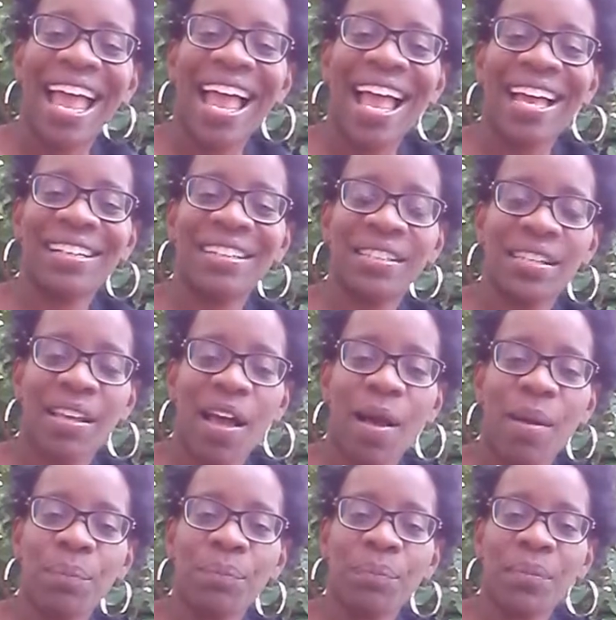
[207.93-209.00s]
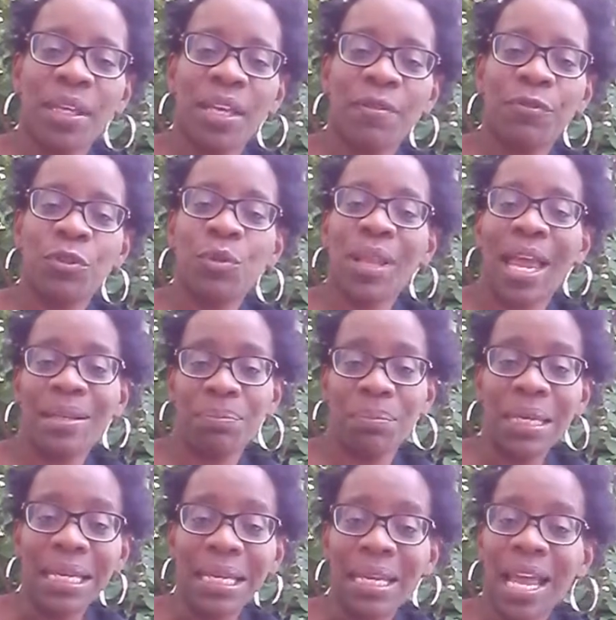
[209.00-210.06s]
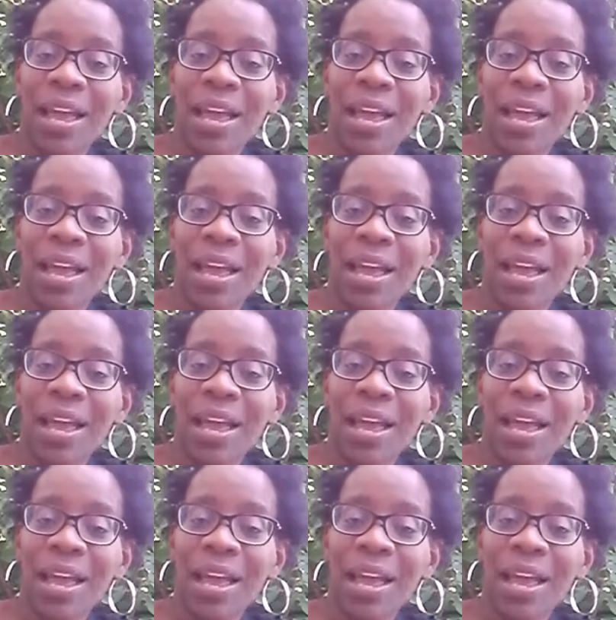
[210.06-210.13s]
And if you, like me,